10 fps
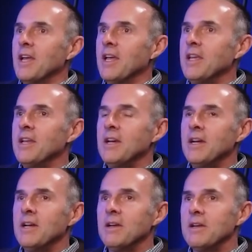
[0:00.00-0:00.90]
and
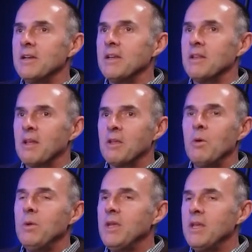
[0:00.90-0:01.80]
I
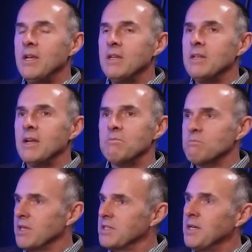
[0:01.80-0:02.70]
go in and
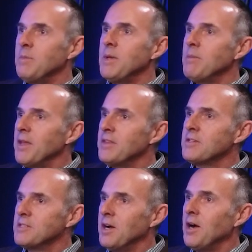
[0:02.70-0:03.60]
tell me about
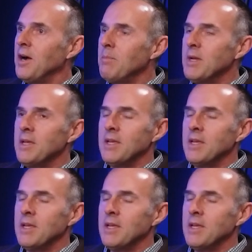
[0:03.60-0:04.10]
this job,